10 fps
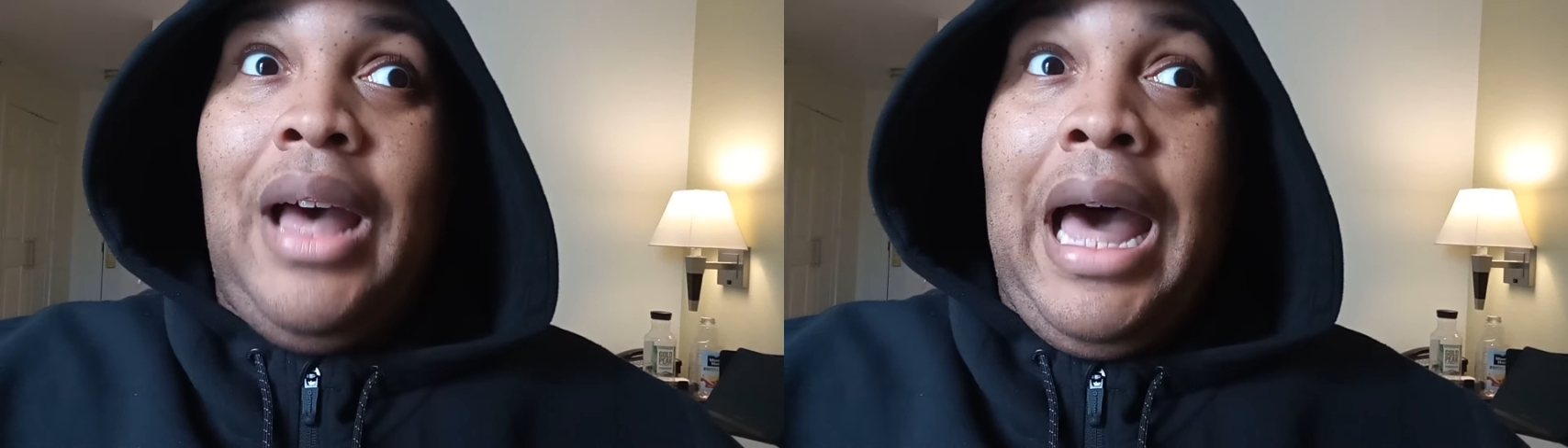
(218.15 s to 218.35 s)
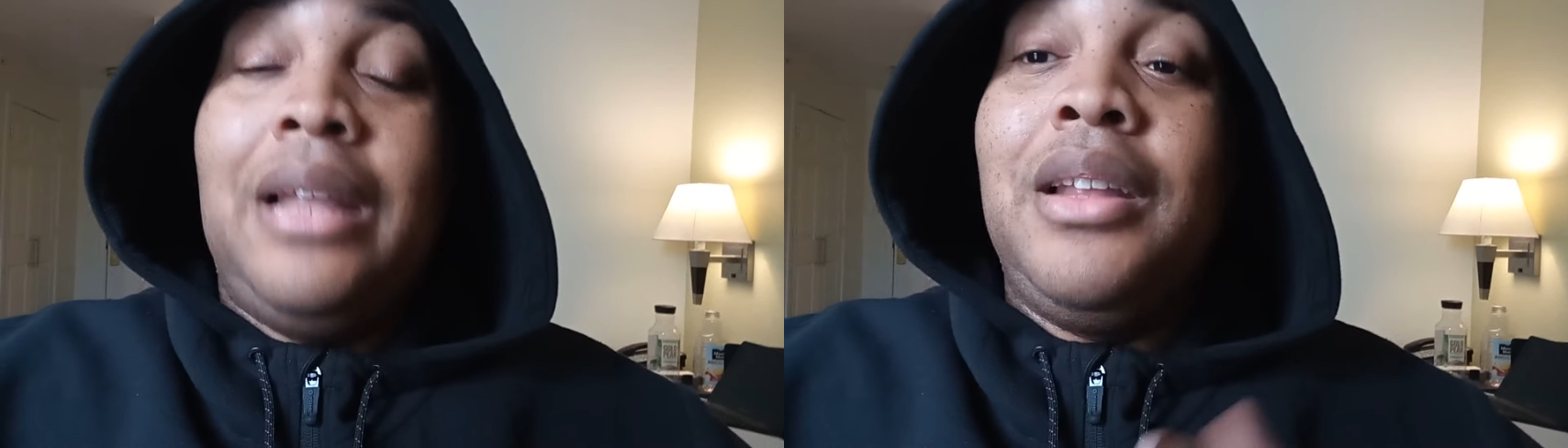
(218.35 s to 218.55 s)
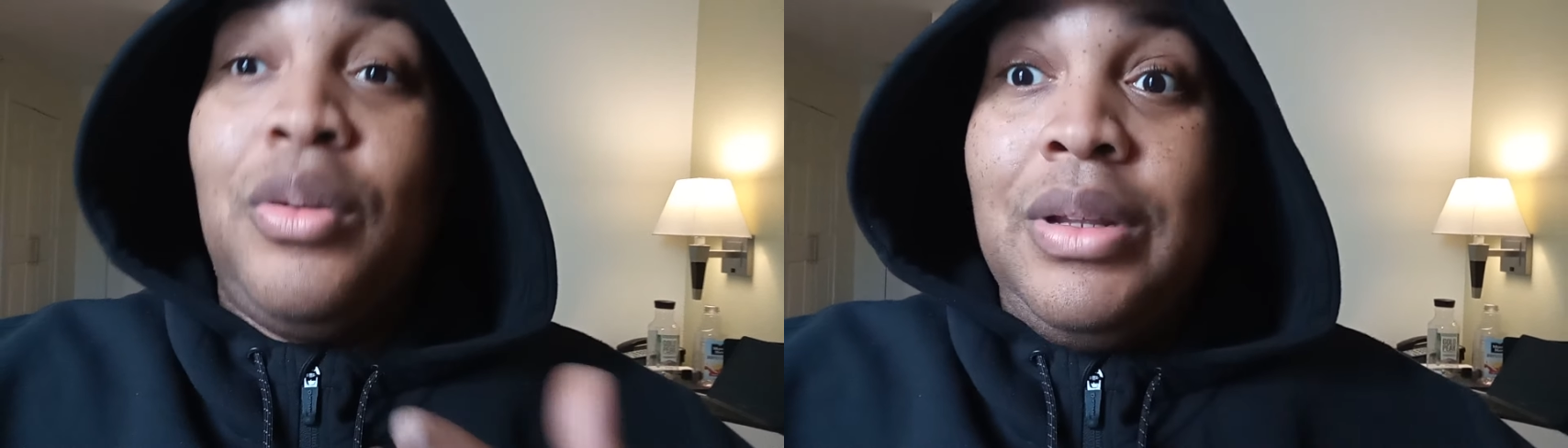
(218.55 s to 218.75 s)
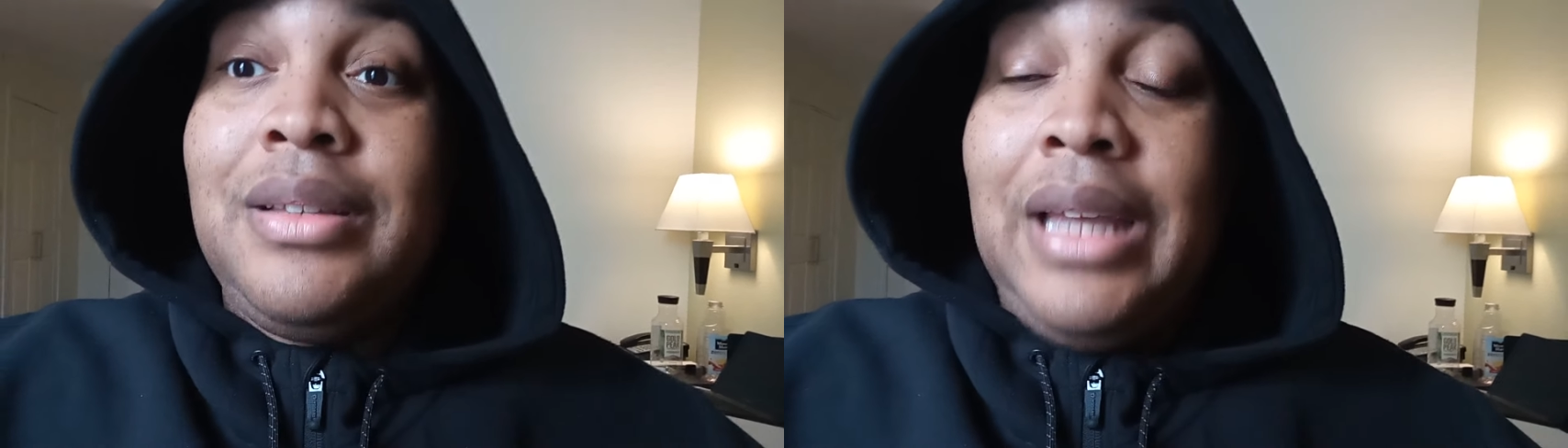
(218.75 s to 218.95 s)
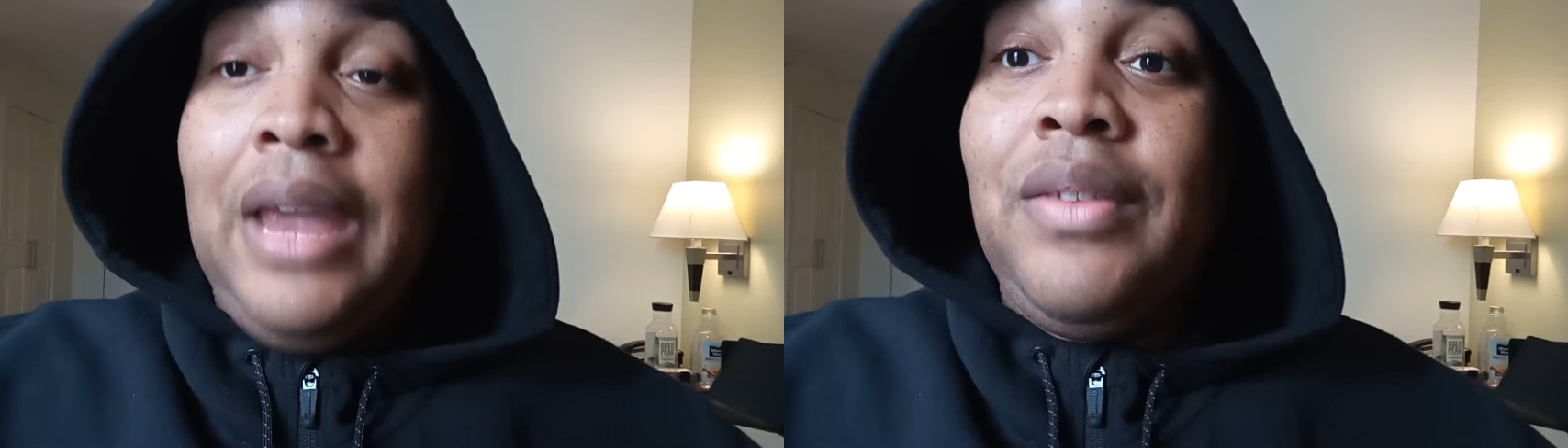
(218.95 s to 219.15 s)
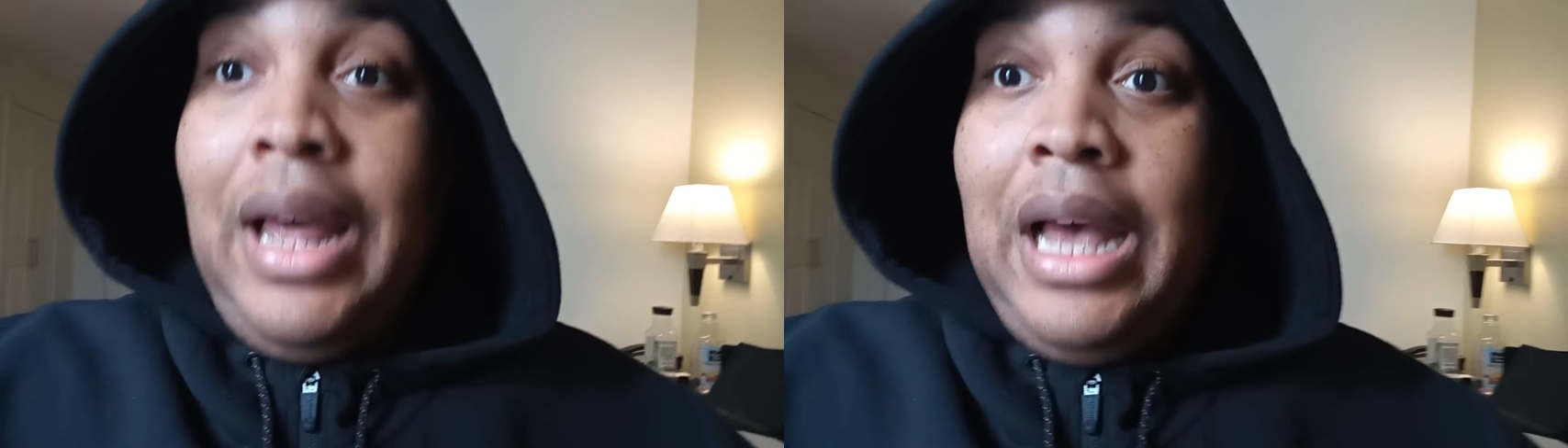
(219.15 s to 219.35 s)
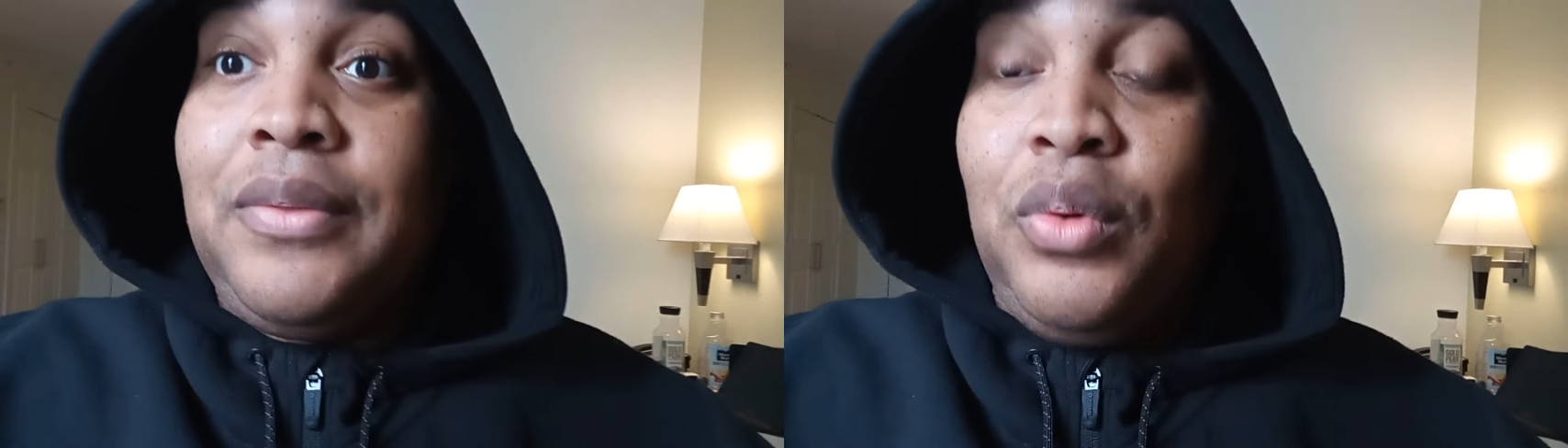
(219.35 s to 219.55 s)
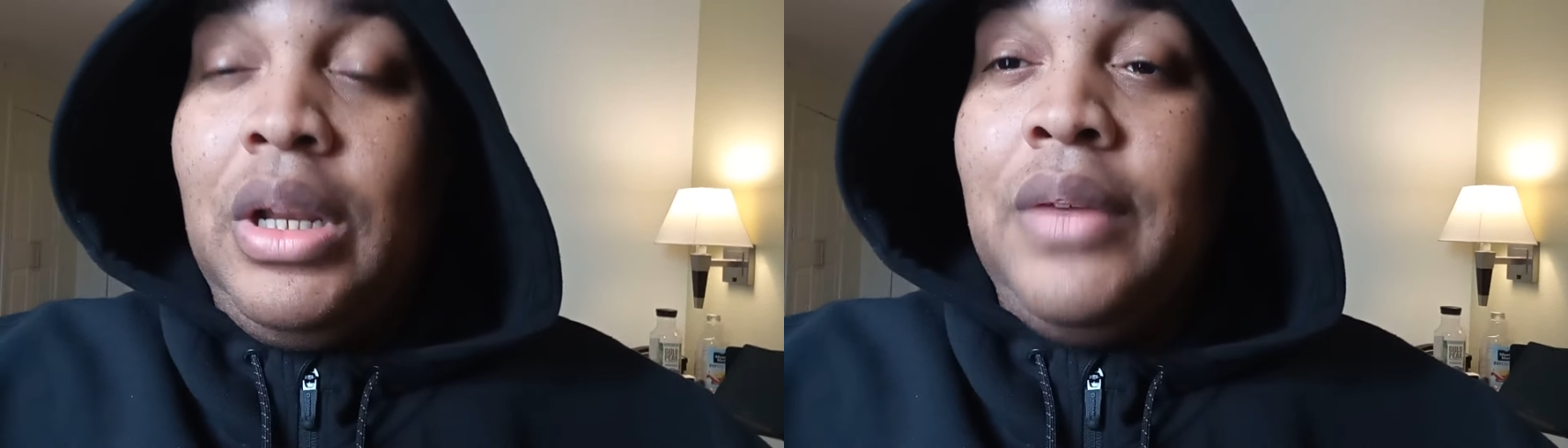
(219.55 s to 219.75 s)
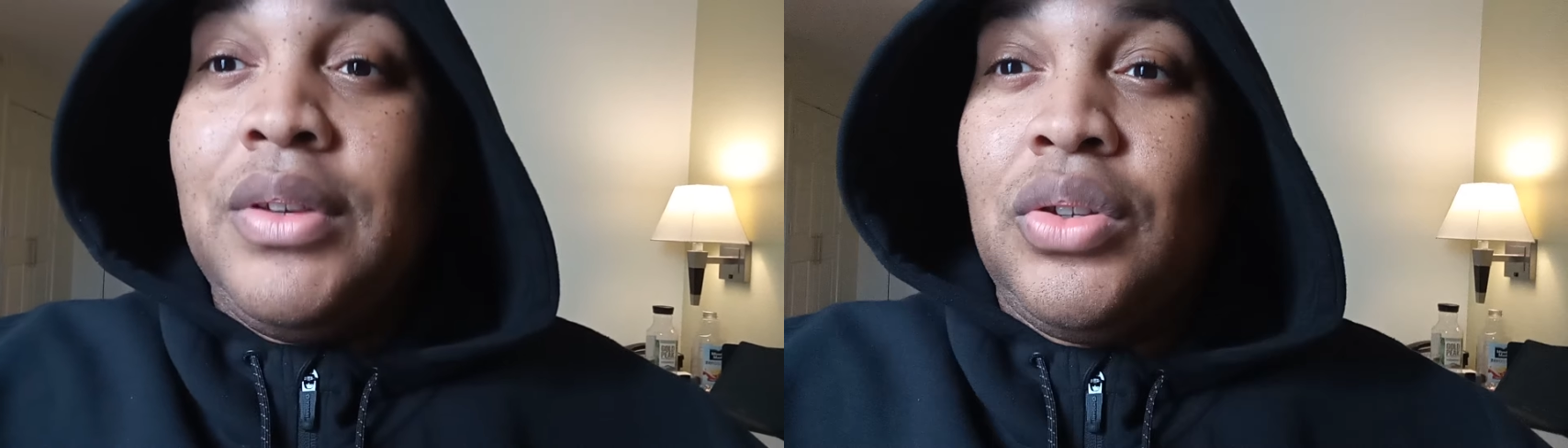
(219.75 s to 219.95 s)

I literally save lives for a living,